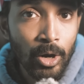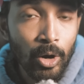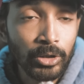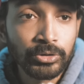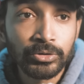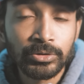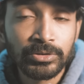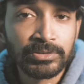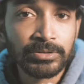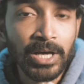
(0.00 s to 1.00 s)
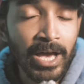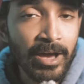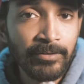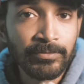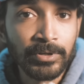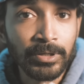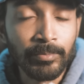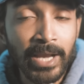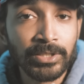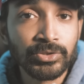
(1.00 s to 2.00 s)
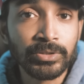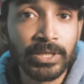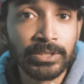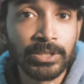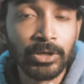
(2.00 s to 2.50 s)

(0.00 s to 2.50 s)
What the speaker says: Although I have managed to get